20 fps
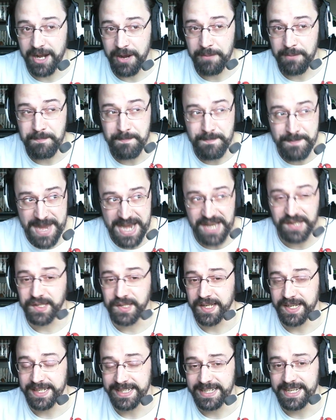
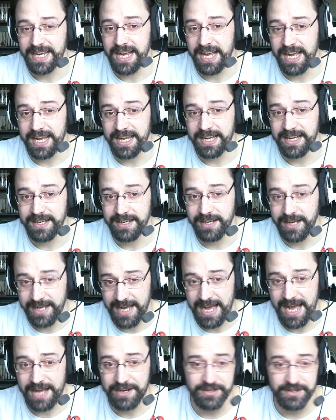amazing
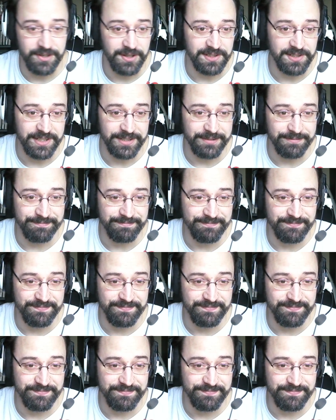at adulting.